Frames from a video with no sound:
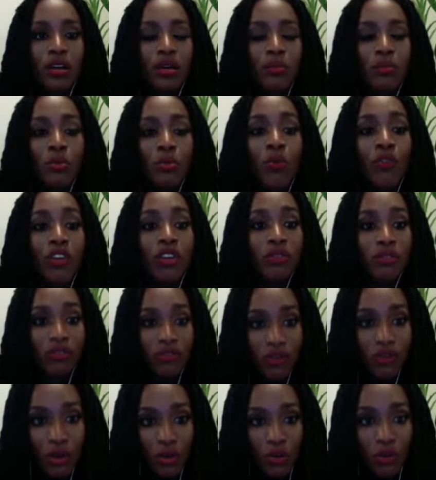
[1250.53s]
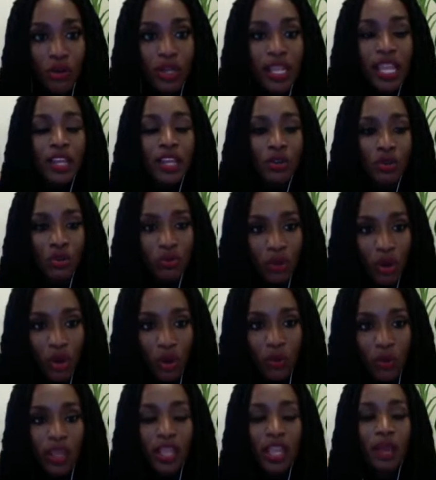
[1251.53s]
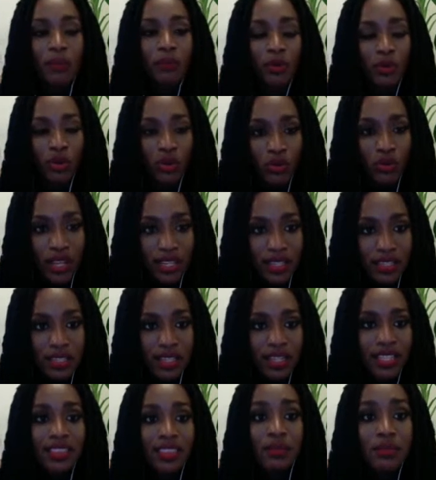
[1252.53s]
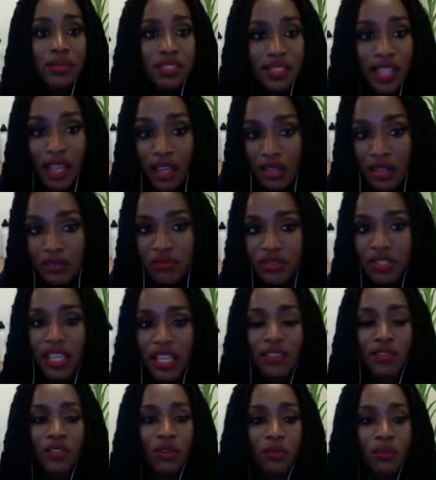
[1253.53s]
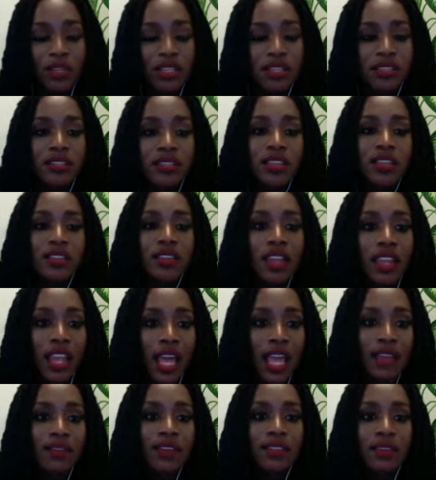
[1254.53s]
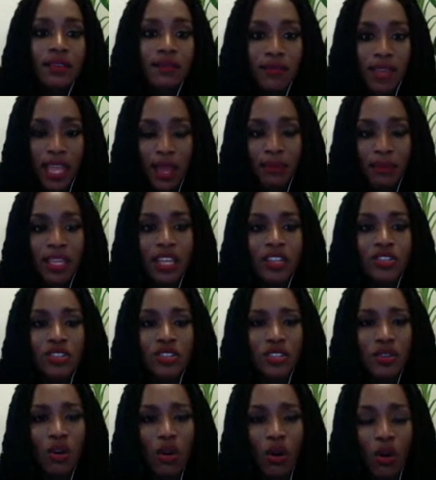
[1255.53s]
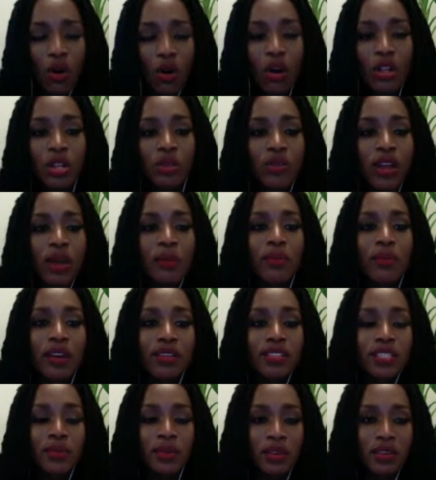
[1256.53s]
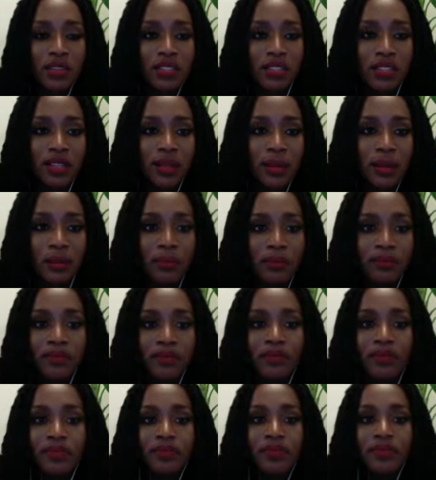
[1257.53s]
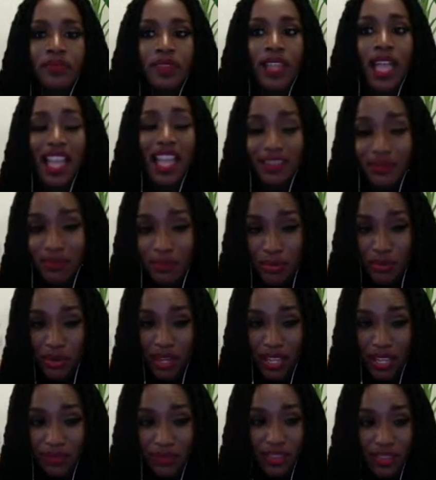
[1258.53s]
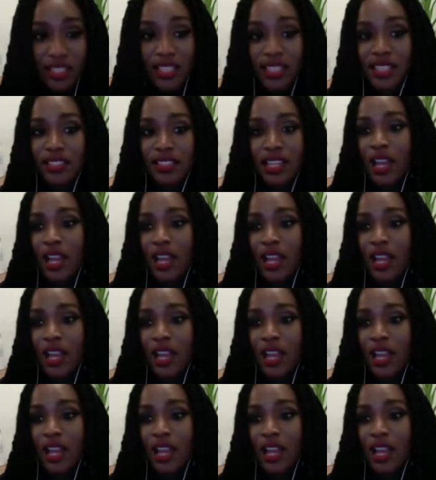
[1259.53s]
moving forward and growing and progressing in themselves, in their business, in their life, in their family, and just all around prosperity. I prayed for this.